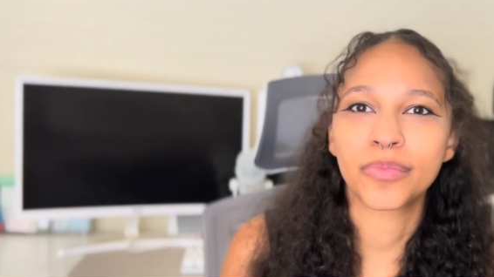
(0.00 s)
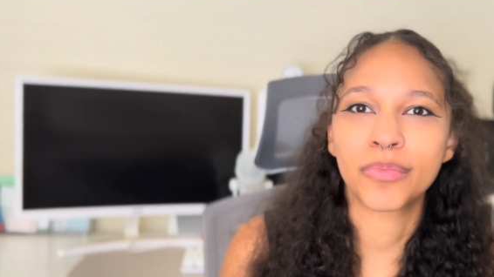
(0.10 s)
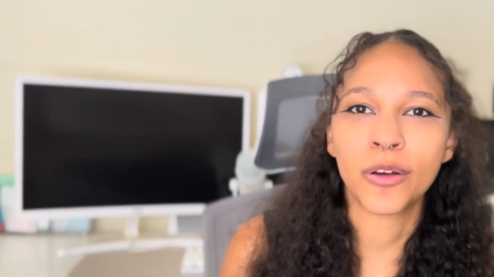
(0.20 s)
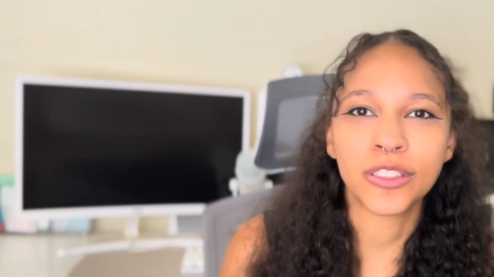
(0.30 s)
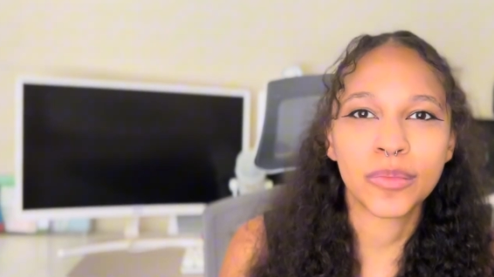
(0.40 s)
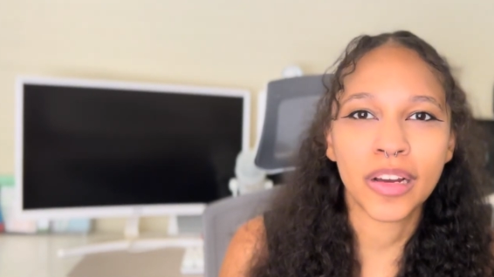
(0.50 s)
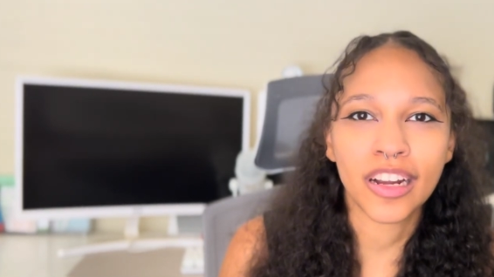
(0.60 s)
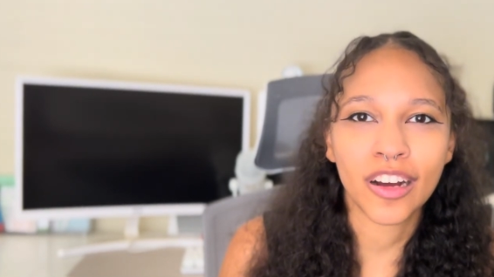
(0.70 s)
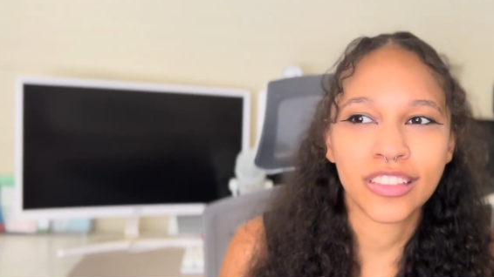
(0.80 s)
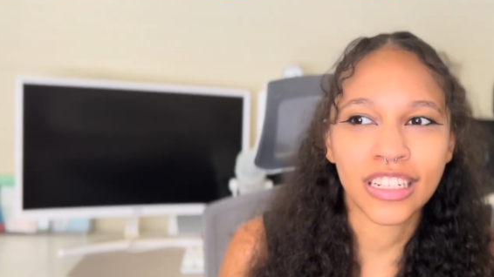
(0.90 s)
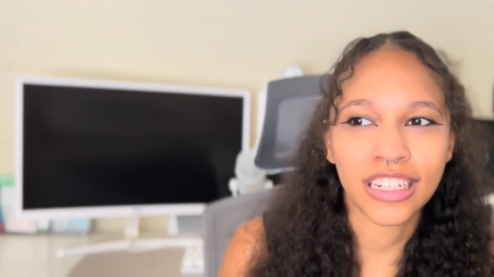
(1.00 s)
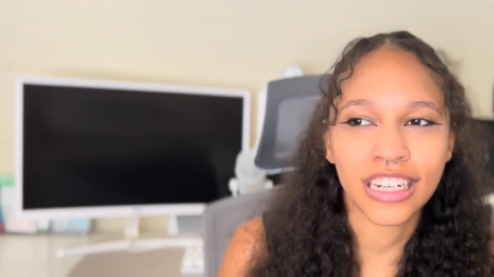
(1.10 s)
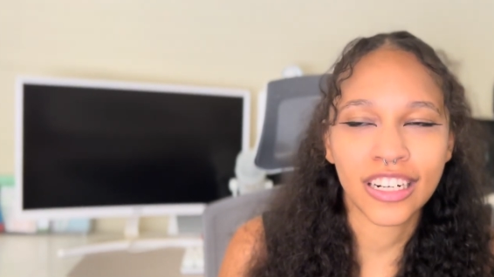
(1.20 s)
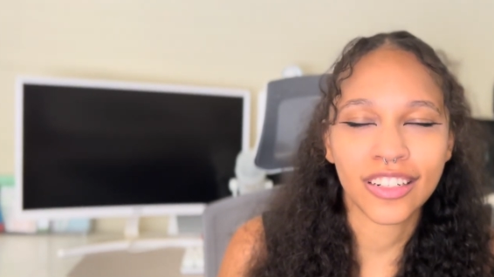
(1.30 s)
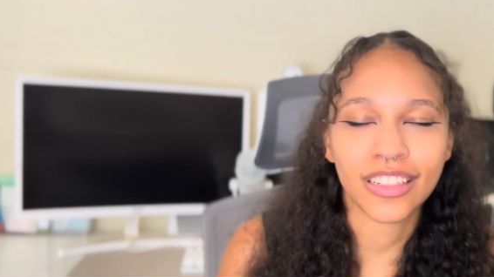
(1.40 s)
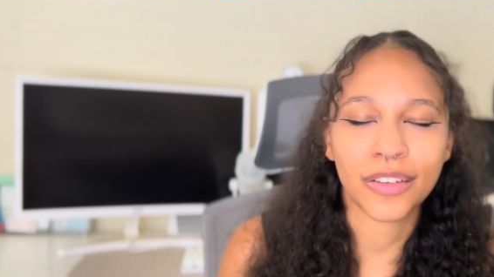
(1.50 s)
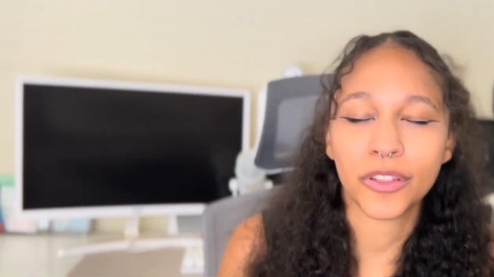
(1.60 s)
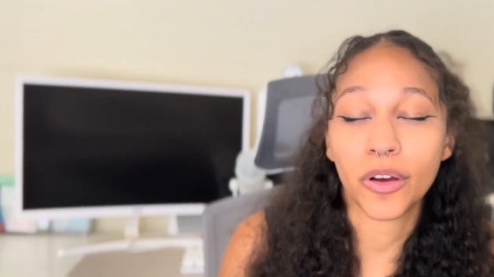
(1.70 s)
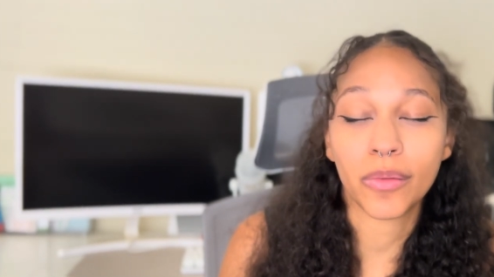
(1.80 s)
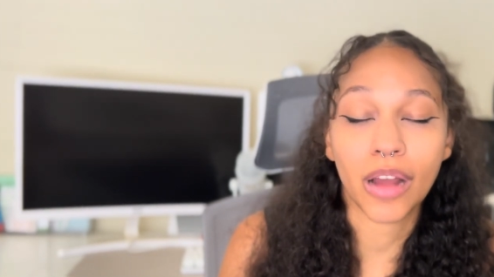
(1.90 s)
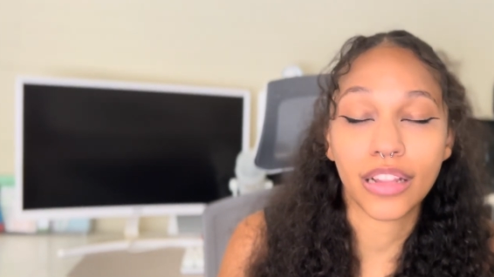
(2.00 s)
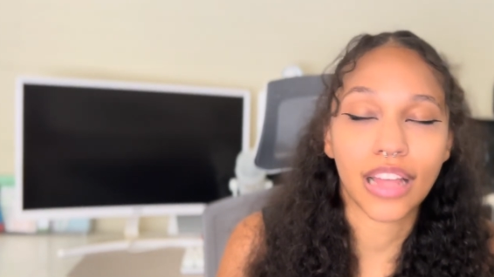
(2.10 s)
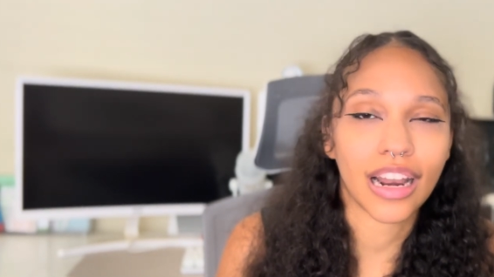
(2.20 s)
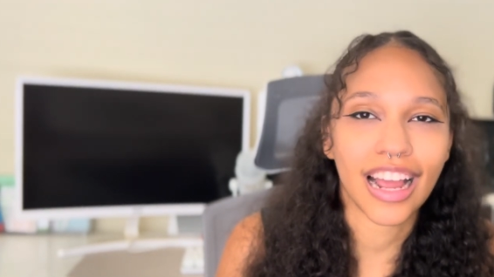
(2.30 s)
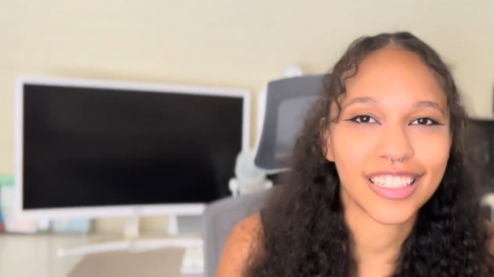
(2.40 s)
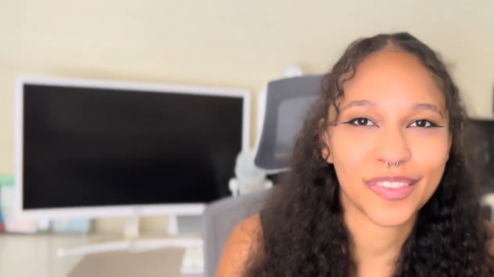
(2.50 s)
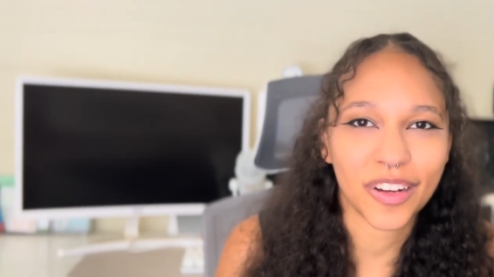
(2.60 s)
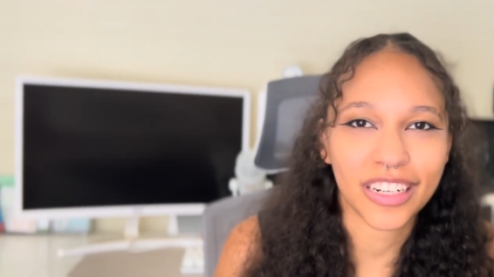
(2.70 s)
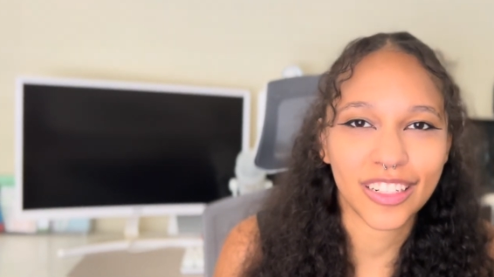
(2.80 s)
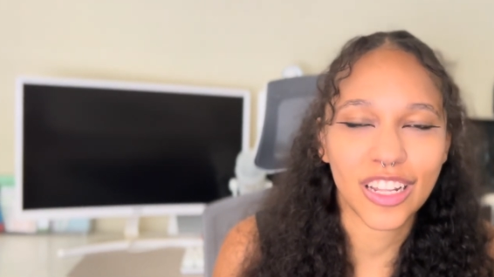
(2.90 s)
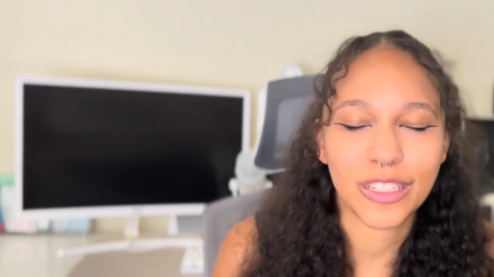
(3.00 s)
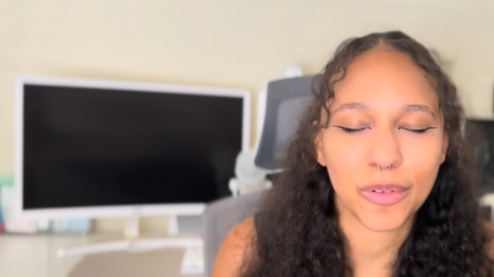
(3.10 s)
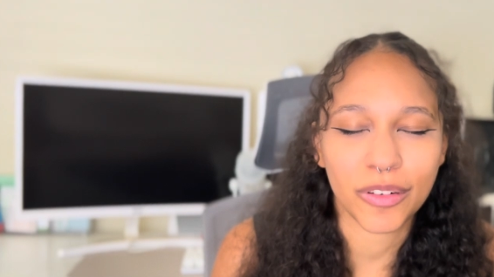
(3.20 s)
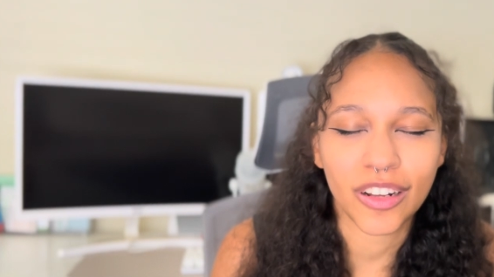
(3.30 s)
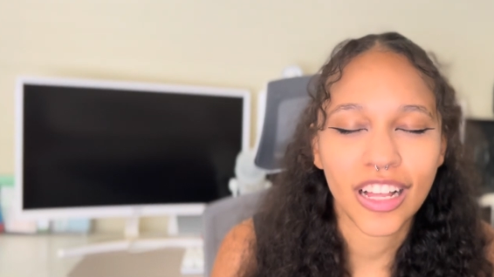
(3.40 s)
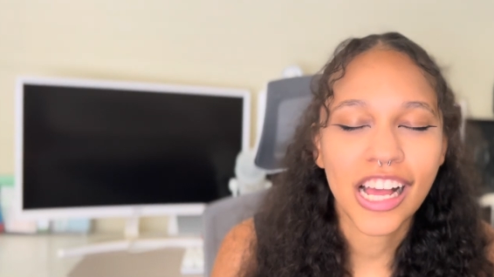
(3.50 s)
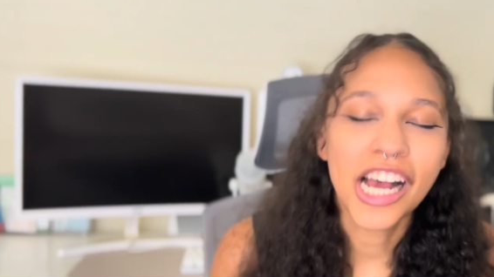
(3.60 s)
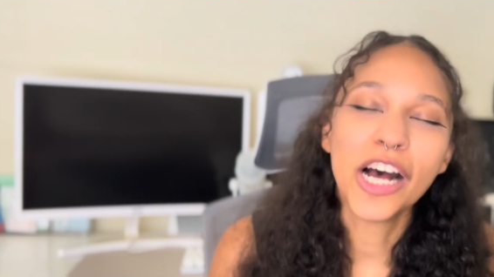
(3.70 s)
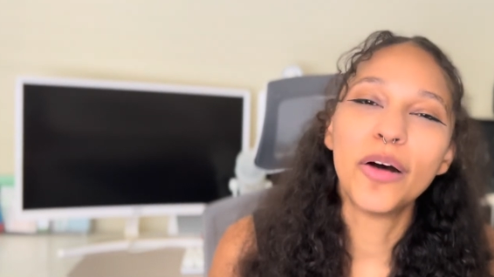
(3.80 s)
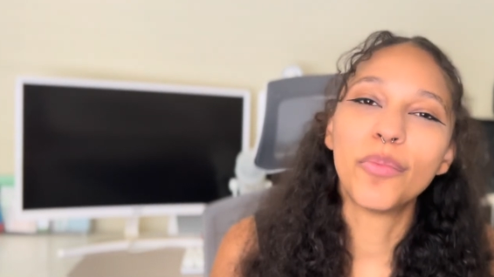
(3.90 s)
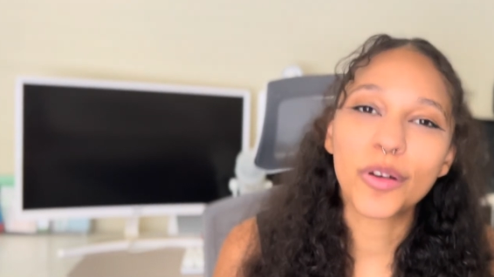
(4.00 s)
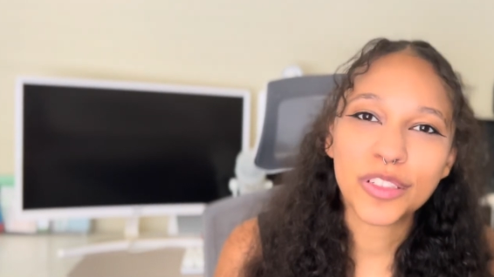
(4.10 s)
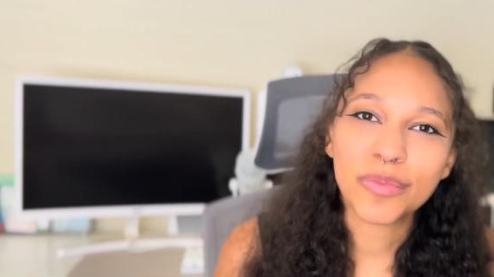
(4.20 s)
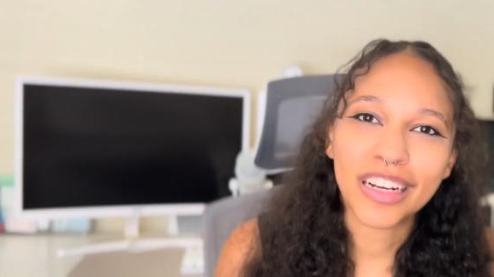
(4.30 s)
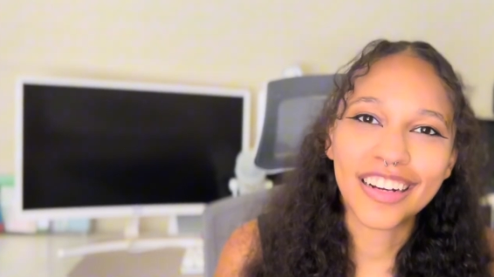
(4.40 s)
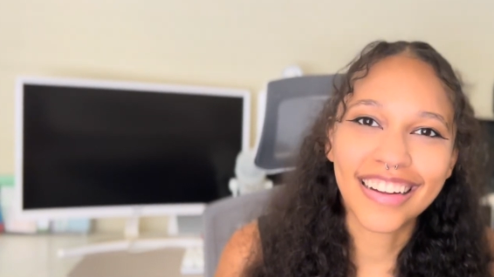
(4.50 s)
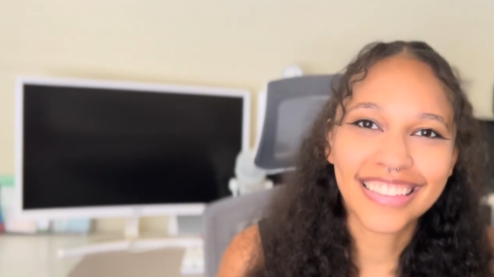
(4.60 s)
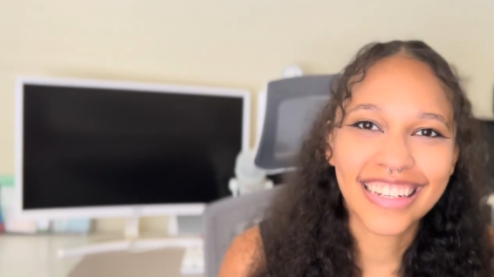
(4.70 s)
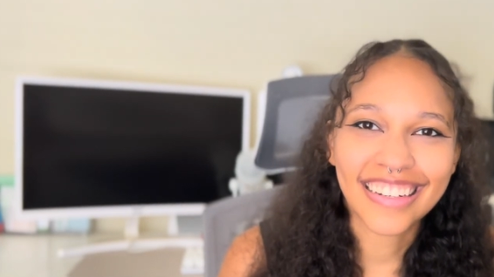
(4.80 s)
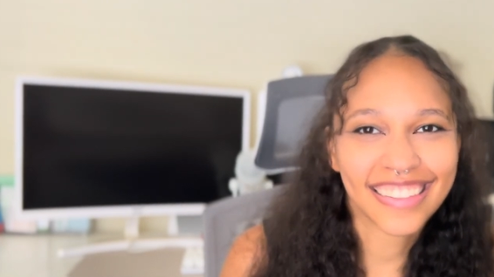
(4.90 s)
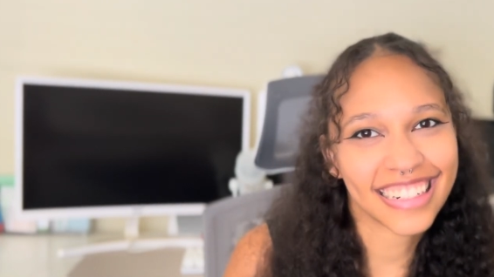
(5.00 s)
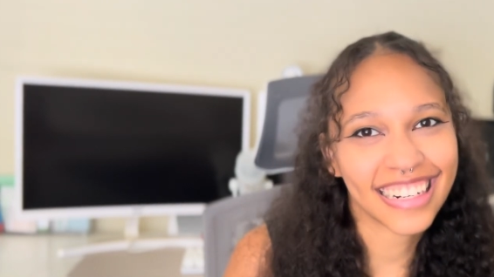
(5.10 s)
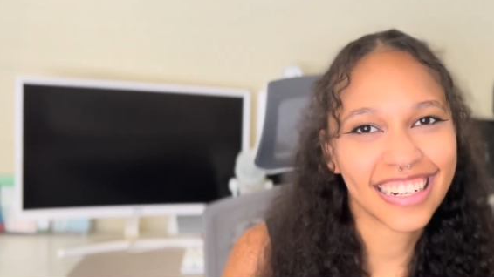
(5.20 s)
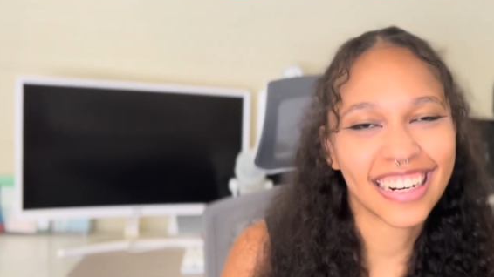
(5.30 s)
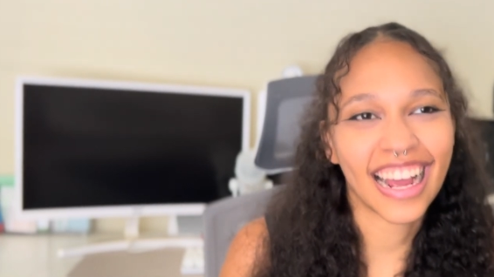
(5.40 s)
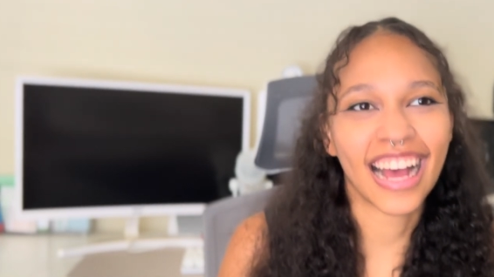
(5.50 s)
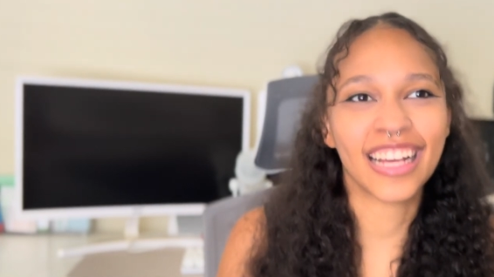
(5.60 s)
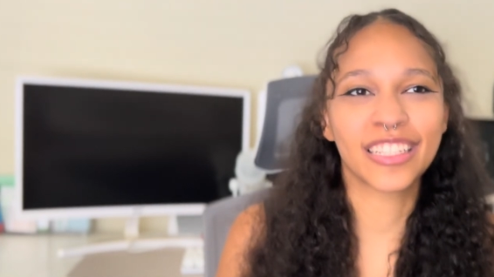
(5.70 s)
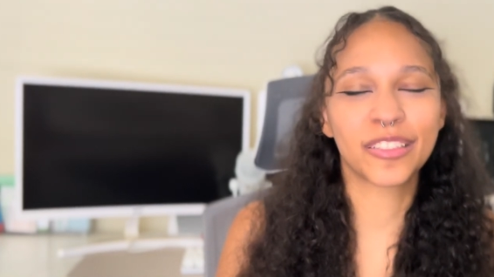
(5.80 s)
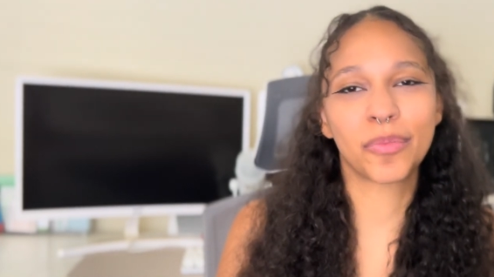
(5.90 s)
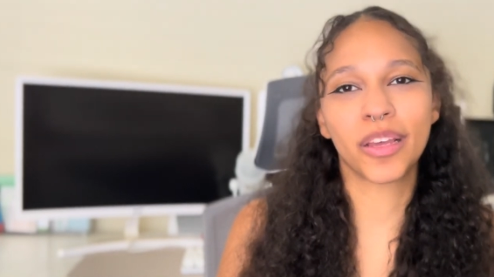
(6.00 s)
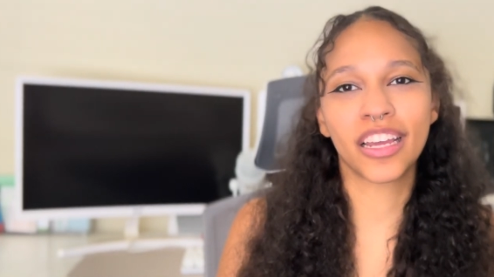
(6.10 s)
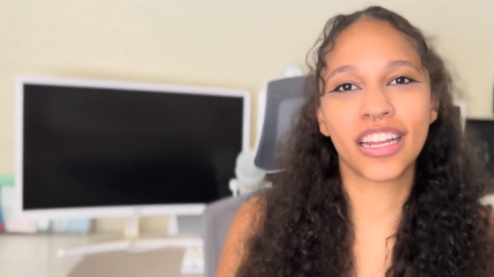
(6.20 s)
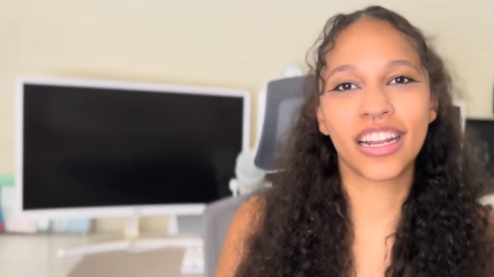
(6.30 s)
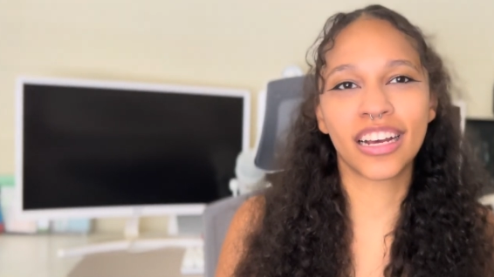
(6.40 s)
Most of my content here, even though I'm not that active on here, let's be real, most of my content on here has been